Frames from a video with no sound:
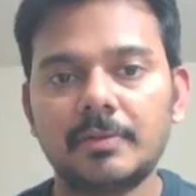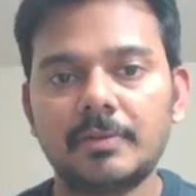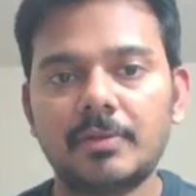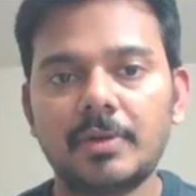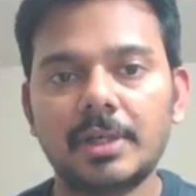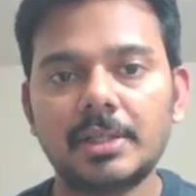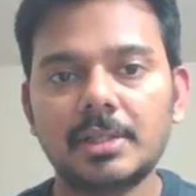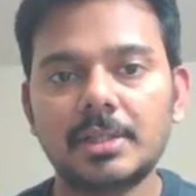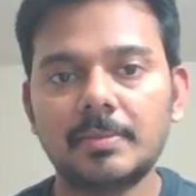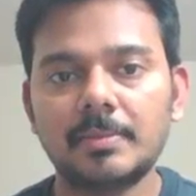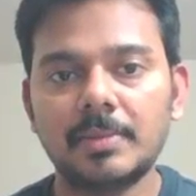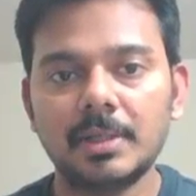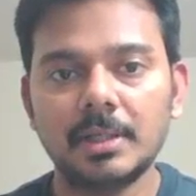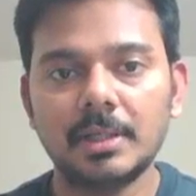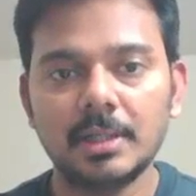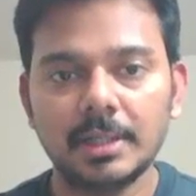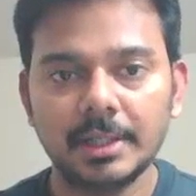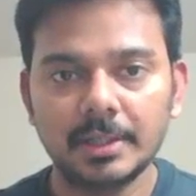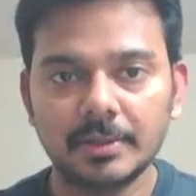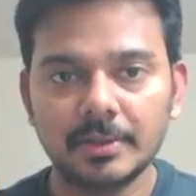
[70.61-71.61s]
for
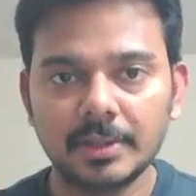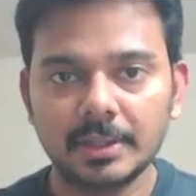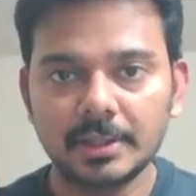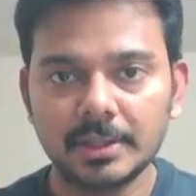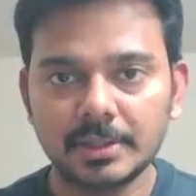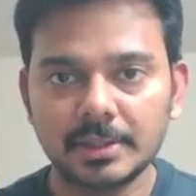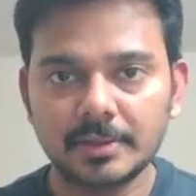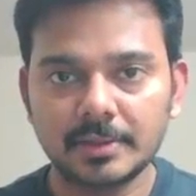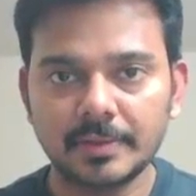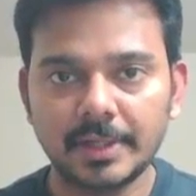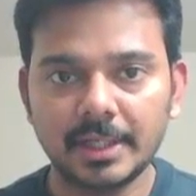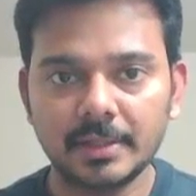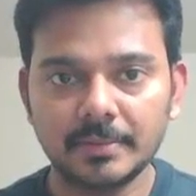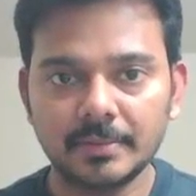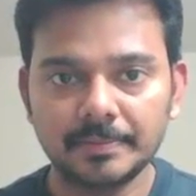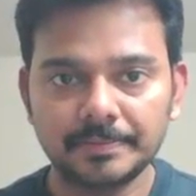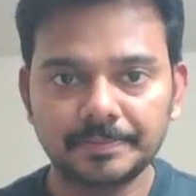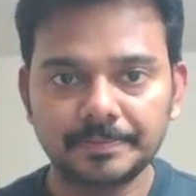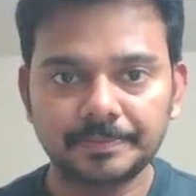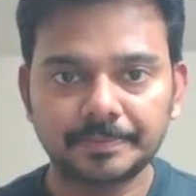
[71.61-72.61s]
example here in this
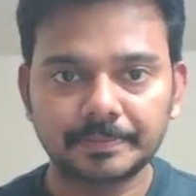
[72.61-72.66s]
screen